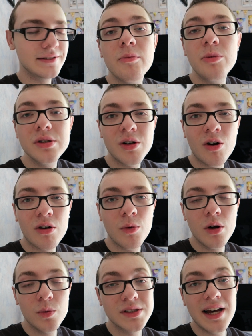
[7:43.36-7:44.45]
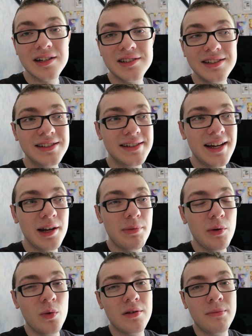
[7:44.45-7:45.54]
The book's artwork was actually designed by
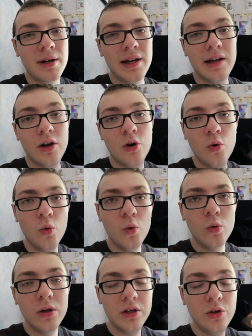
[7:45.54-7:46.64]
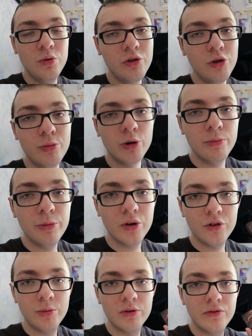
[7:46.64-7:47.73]
one of my cool YouTuber,
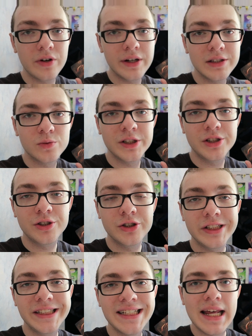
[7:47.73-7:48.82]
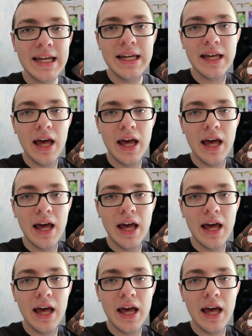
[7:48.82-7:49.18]
booktuber friends, Richard Denny.